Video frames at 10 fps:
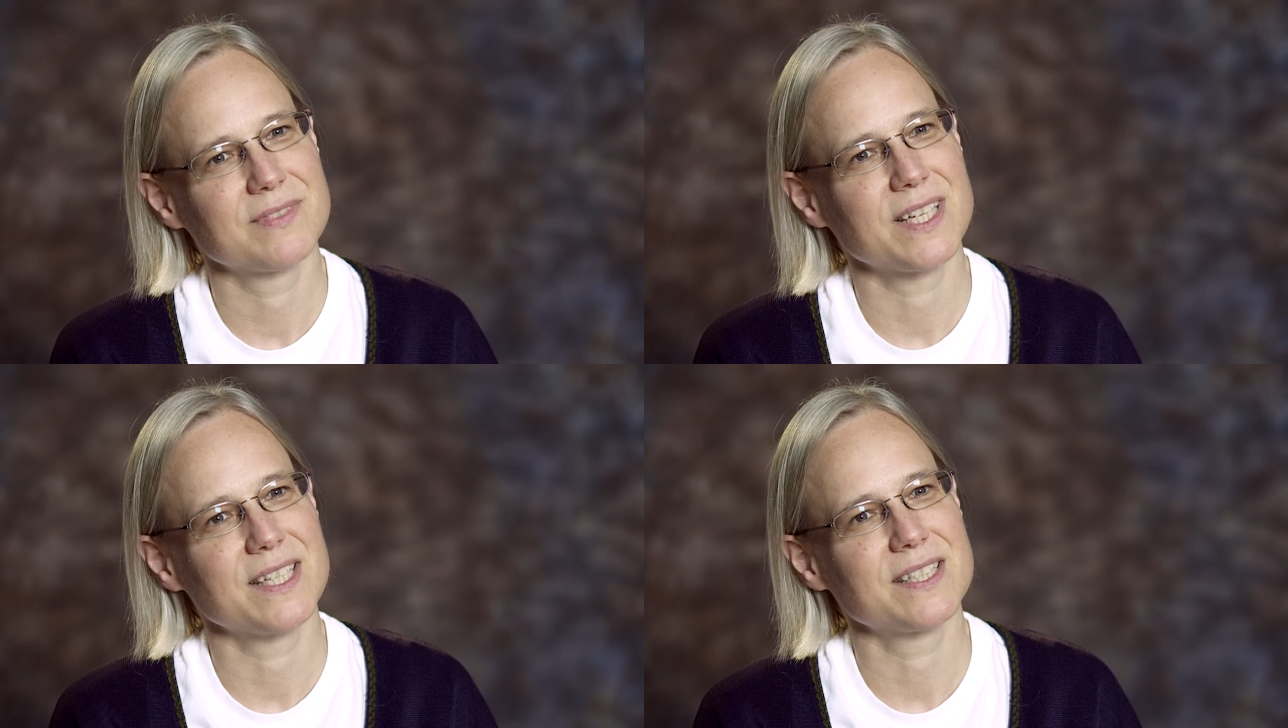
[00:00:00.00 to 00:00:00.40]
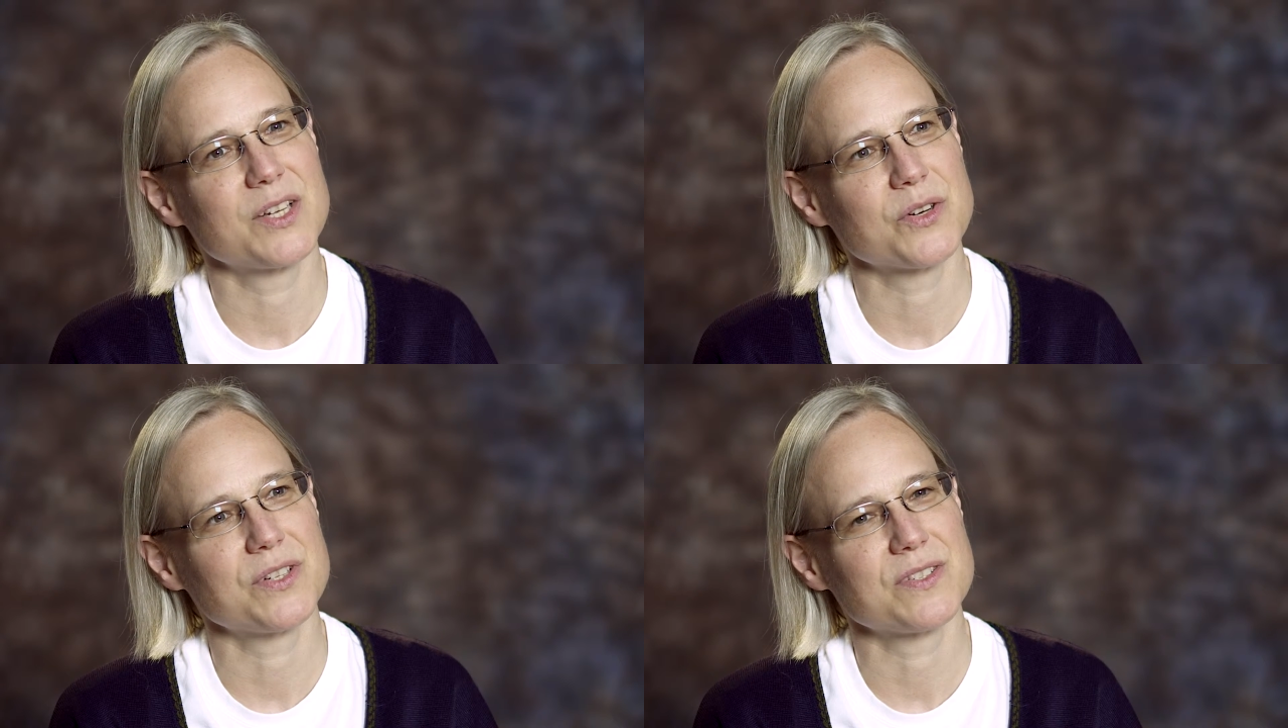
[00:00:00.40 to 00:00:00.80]
that
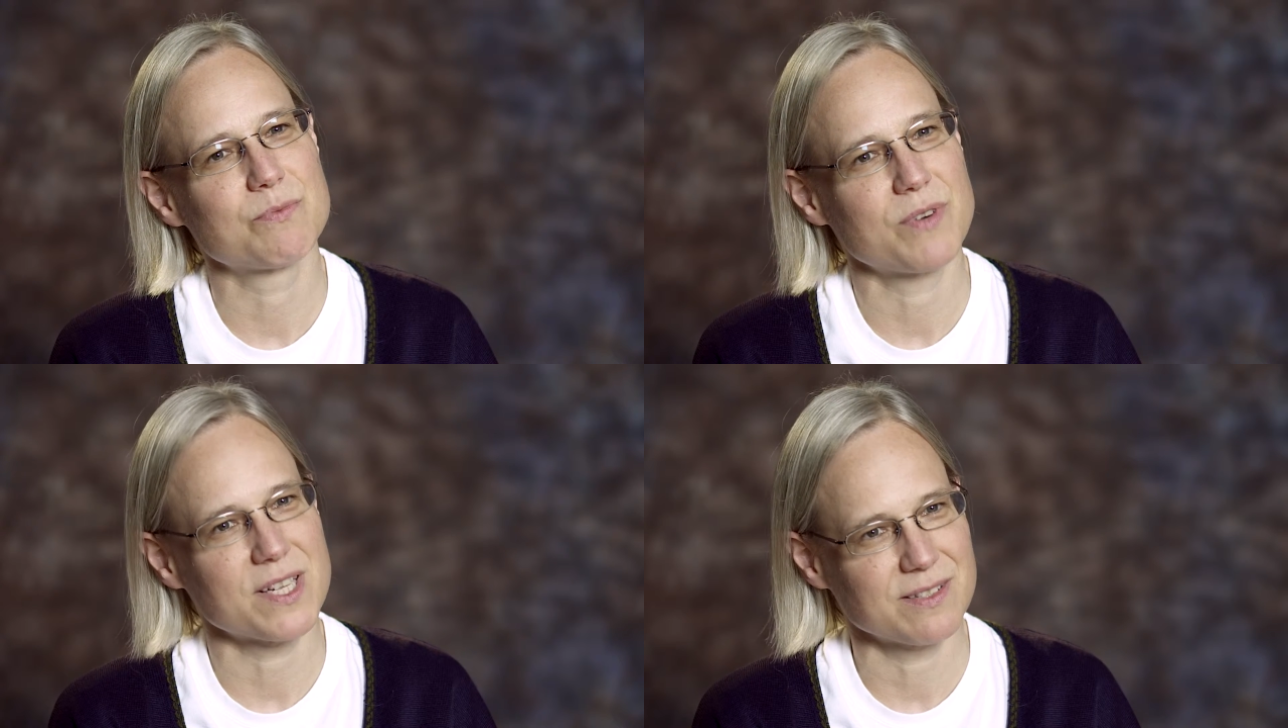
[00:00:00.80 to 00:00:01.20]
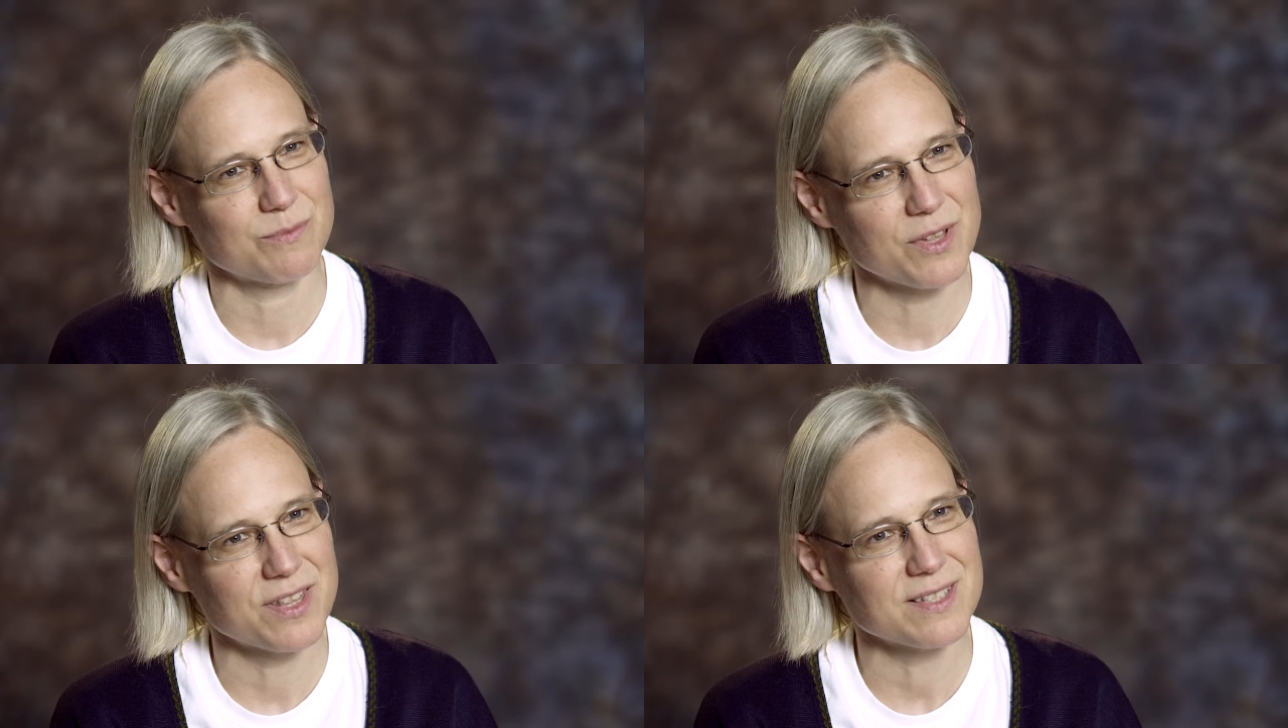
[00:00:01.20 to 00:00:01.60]
God is
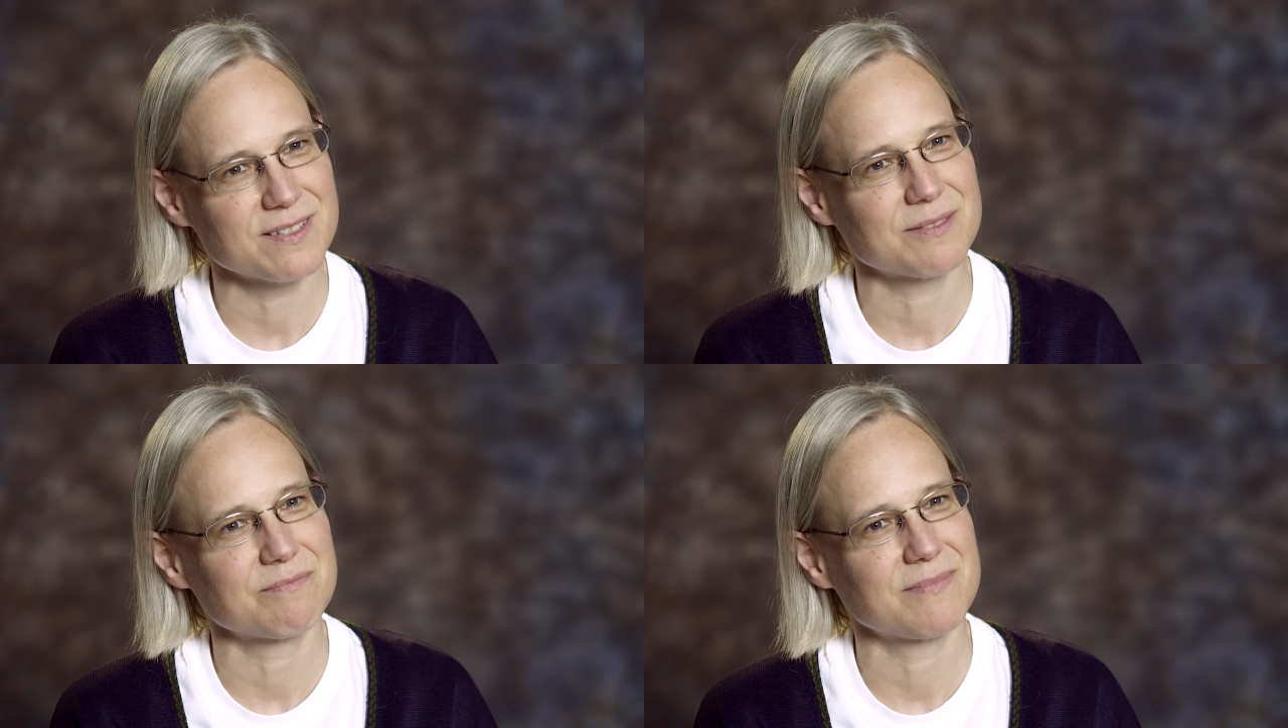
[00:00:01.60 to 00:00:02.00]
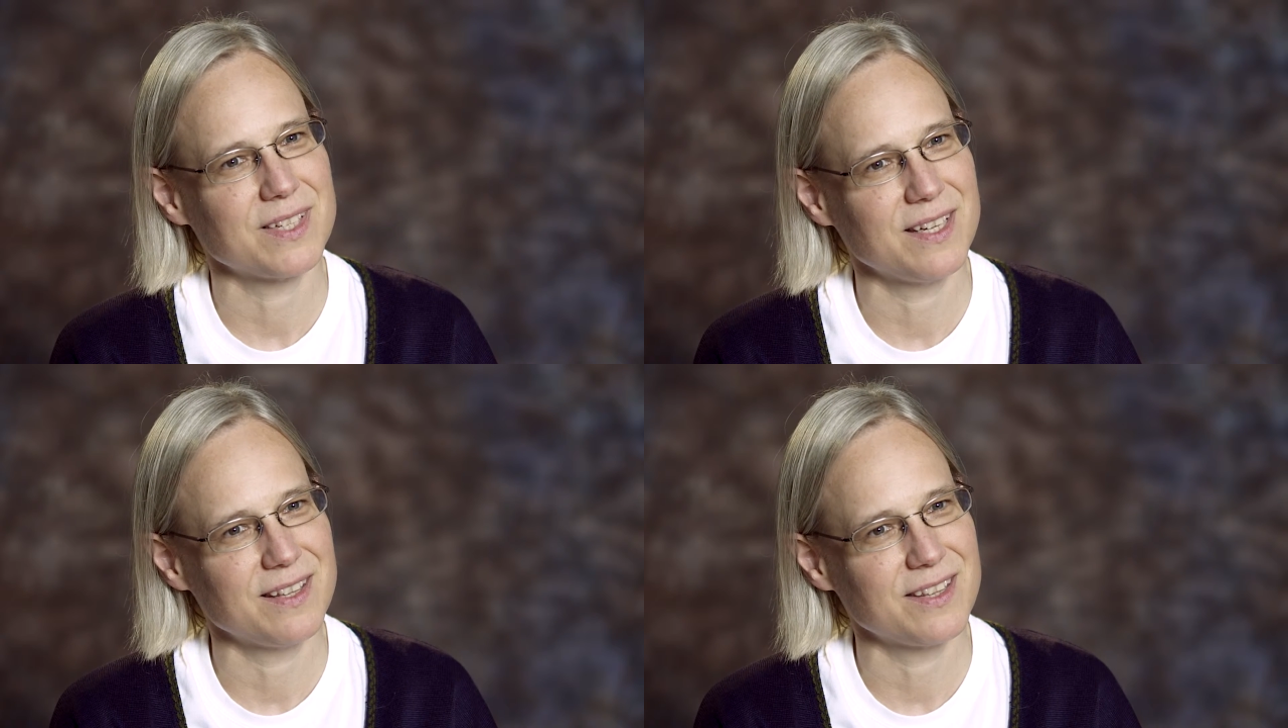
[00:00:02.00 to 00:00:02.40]
present with us
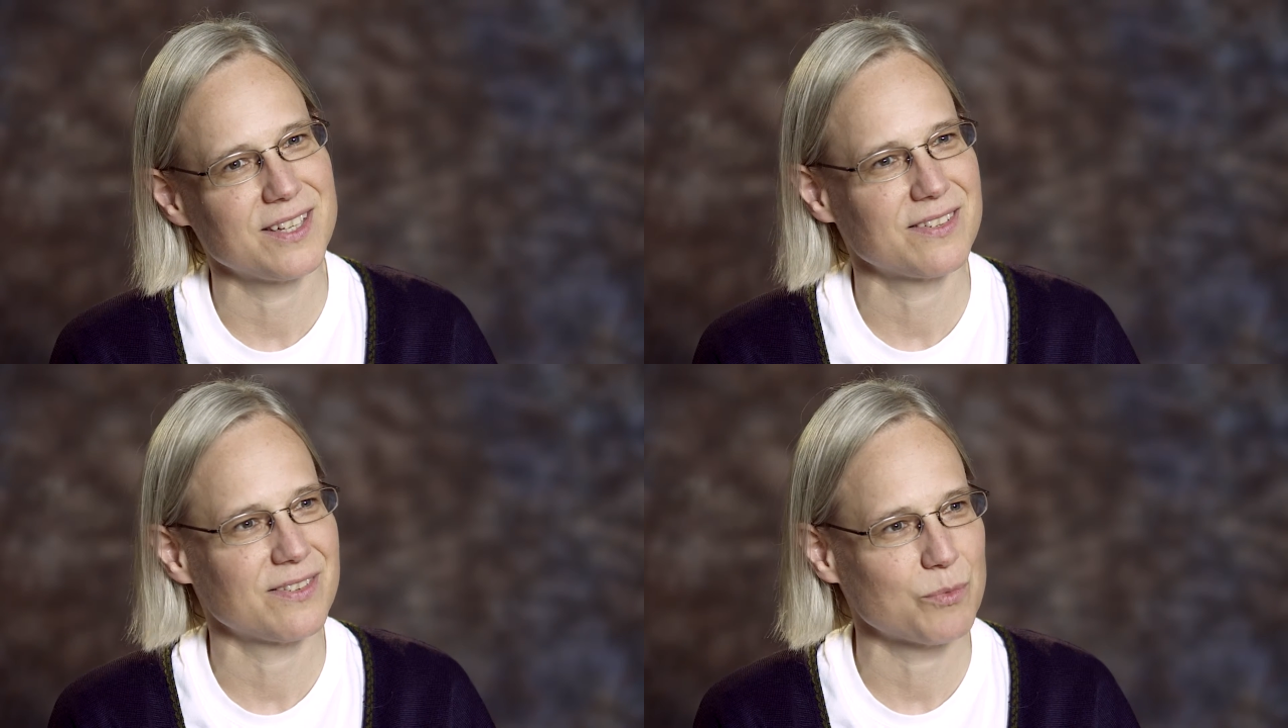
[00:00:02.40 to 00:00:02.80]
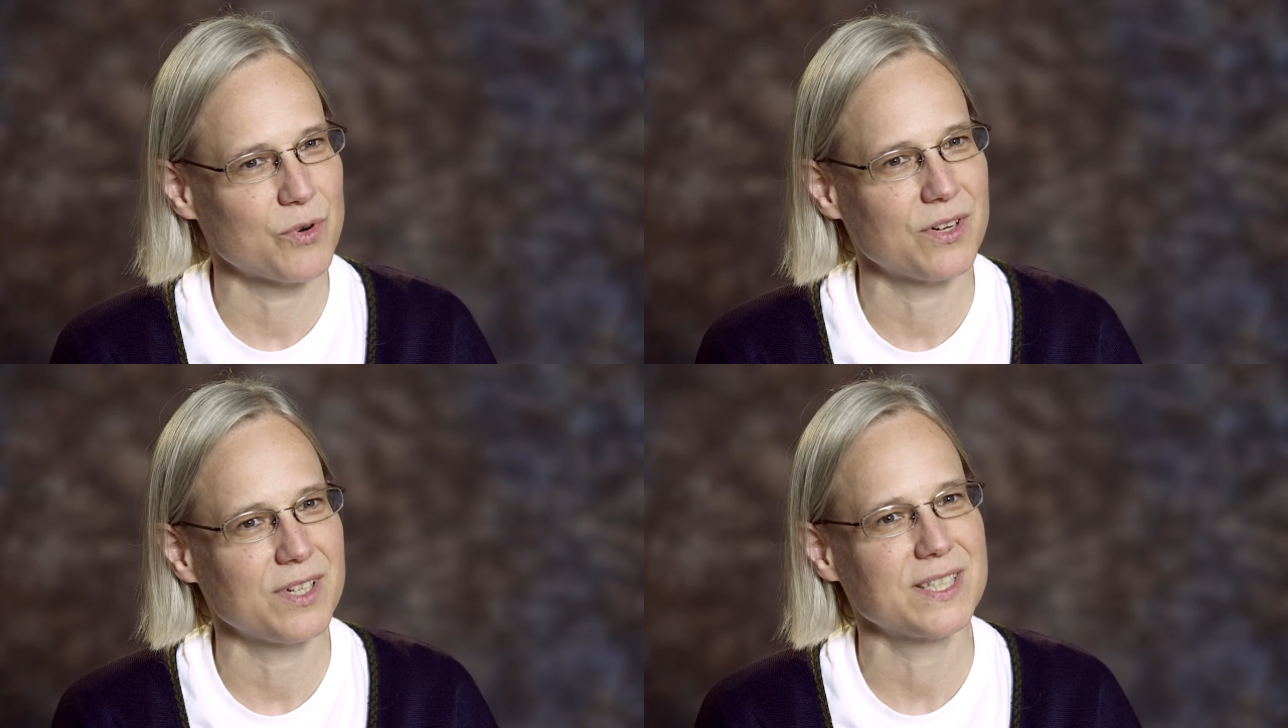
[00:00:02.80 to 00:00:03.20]
in this
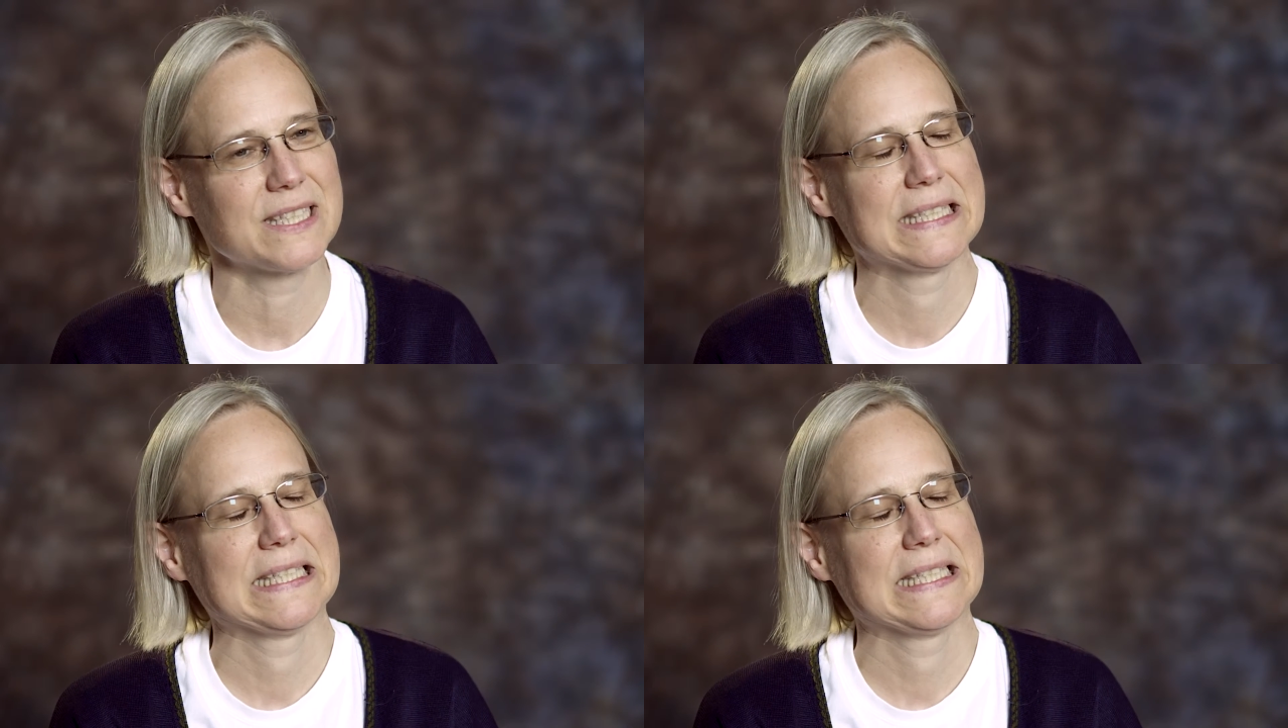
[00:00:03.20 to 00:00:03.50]
world,